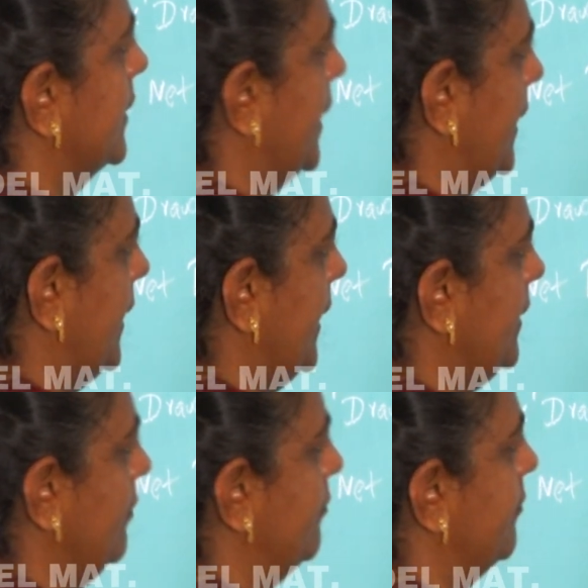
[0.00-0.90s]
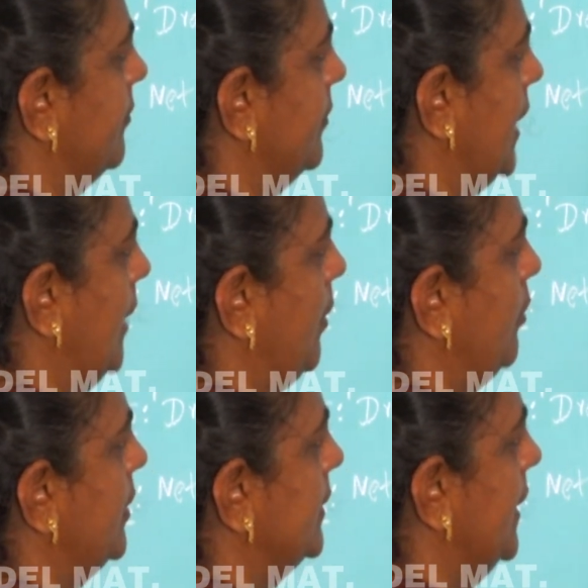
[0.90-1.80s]
and write the
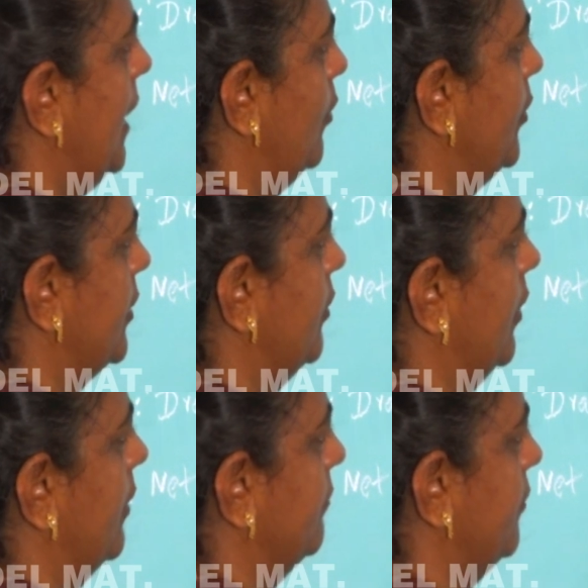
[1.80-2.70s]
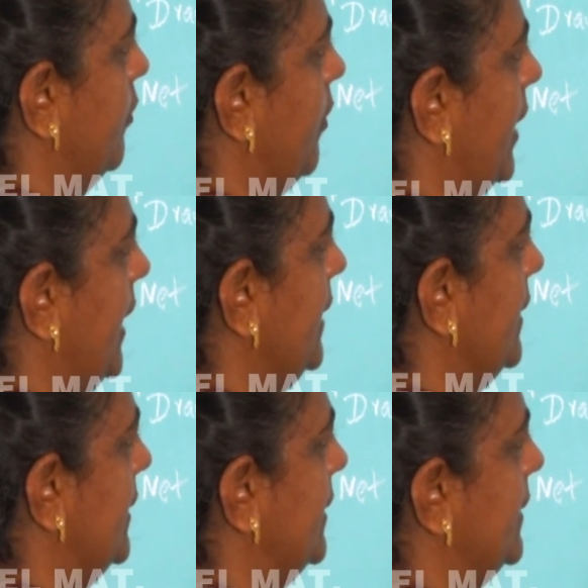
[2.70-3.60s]
amount in the outer column,
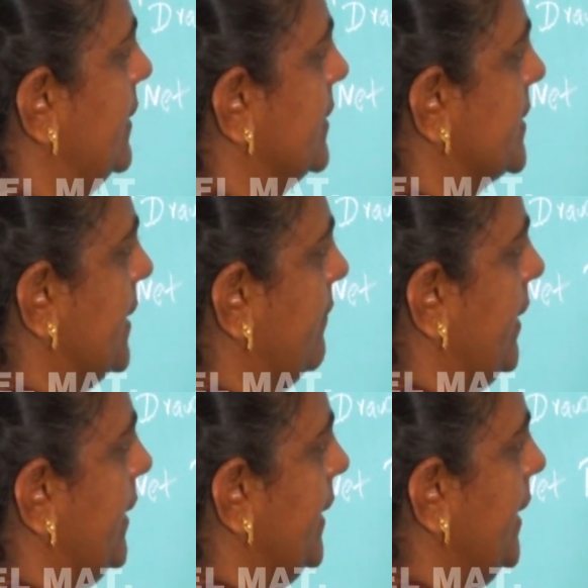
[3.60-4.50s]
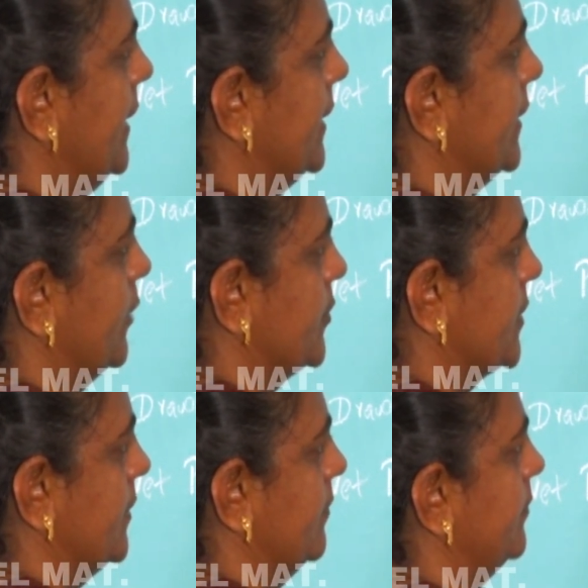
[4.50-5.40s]

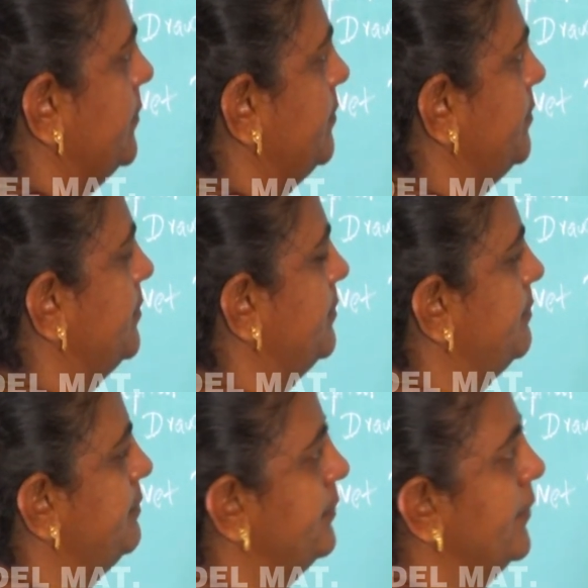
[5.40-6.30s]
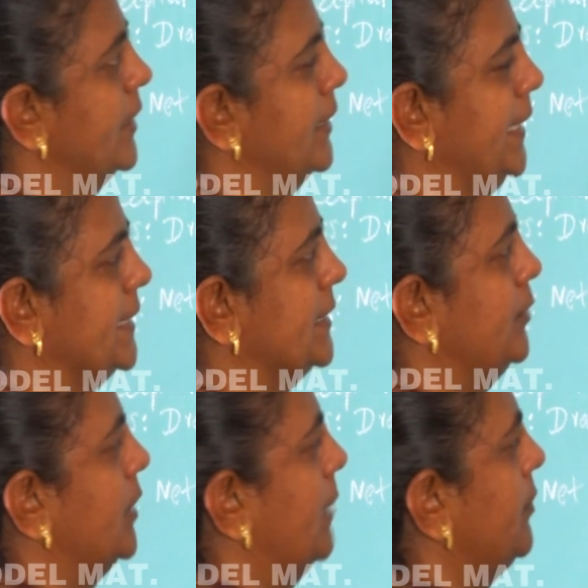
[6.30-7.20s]
4,70,000. Next, you
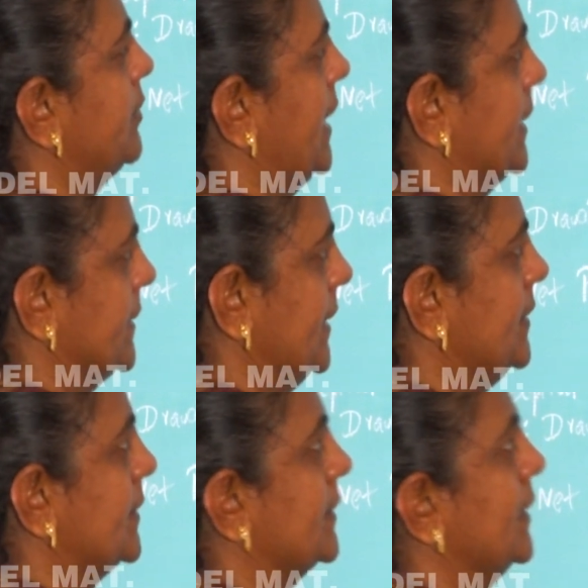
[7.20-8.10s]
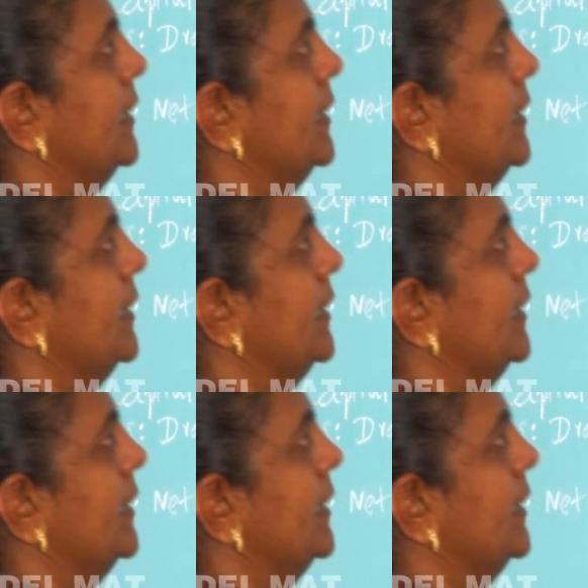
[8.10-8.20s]
come to the assets,